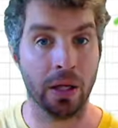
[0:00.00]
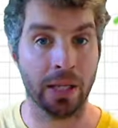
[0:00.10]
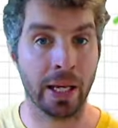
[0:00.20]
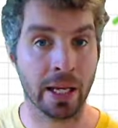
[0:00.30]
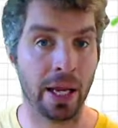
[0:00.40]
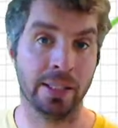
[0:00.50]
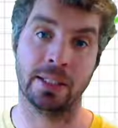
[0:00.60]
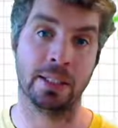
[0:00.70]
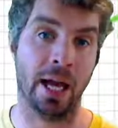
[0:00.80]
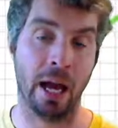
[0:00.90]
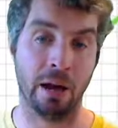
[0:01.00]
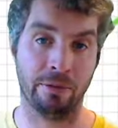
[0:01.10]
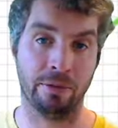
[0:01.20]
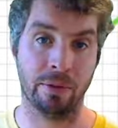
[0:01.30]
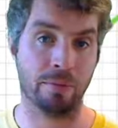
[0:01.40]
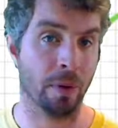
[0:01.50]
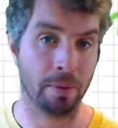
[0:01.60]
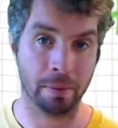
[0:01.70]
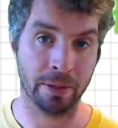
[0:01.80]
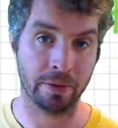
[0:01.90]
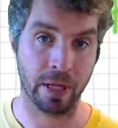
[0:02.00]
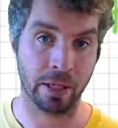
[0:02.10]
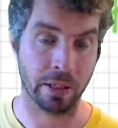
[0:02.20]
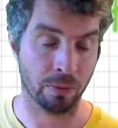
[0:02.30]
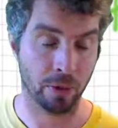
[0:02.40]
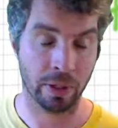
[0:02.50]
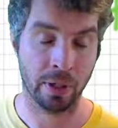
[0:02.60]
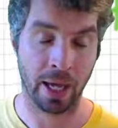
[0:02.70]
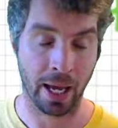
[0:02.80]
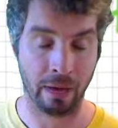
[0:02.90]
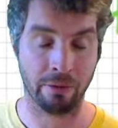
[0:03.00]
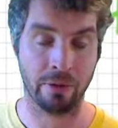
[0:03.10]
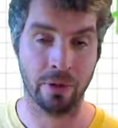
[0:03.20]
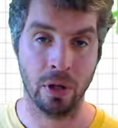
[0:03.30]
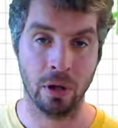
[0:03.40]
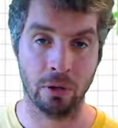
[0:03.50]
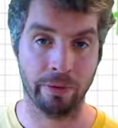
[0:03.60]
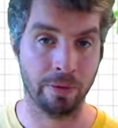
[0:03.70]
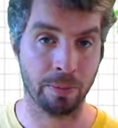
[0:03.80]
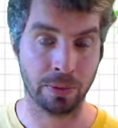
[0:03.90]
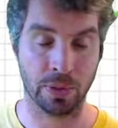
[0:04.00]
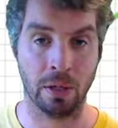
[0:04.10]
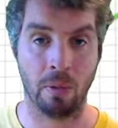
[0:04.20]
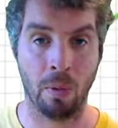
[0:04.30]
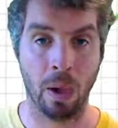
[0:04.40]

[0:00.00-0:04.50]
Getting a heads is a half. The probability of getting is 1/2 or 50%.